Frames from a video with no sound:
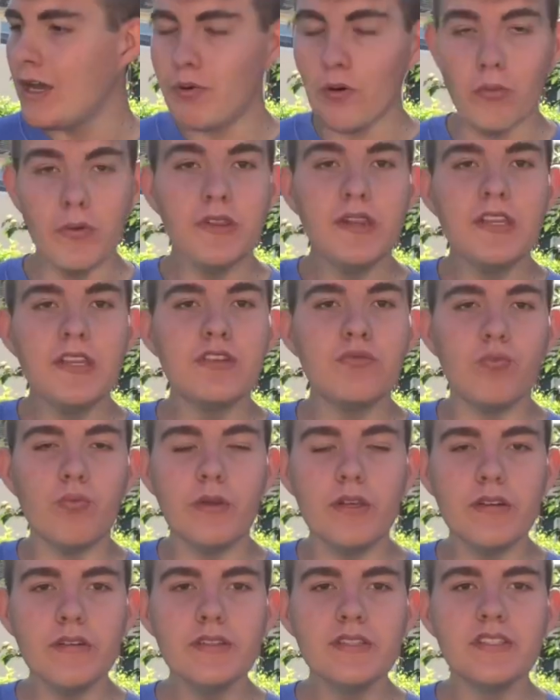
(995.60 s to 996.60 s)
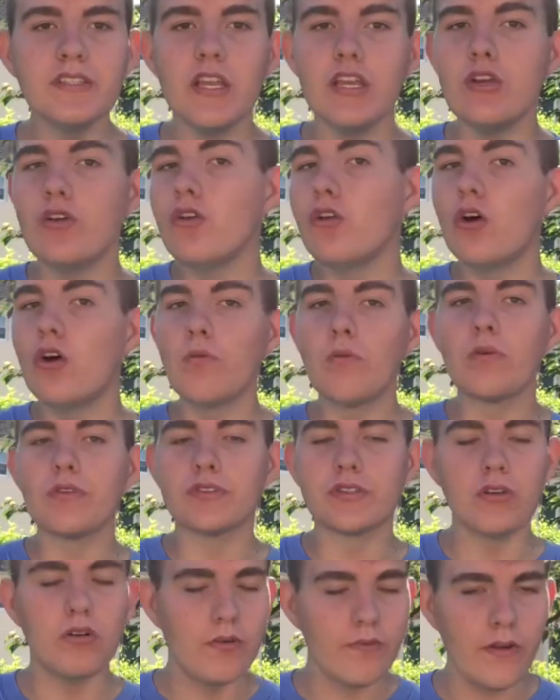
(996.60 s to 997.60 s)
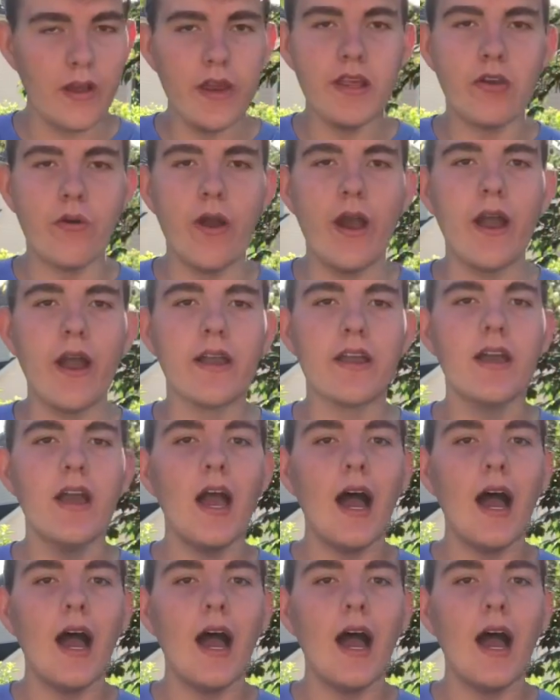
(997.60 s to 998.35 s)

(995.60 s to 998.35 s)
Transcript: But with these wheels, you can go almost over any crack.